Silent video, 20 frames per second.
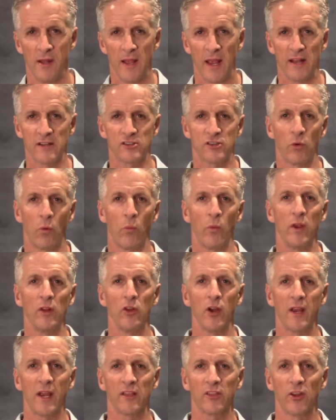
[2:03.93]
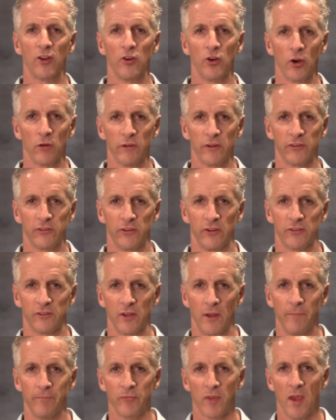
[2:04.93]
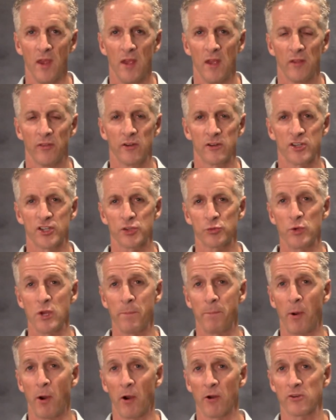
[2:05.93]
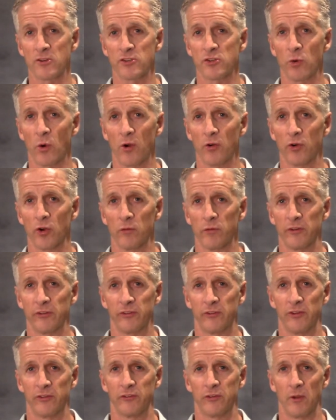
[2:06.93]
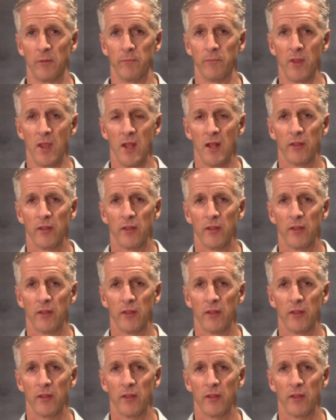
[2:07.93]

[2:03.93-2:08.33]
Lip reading: And so when we look at the nervous system, there's three parts to our nervous system.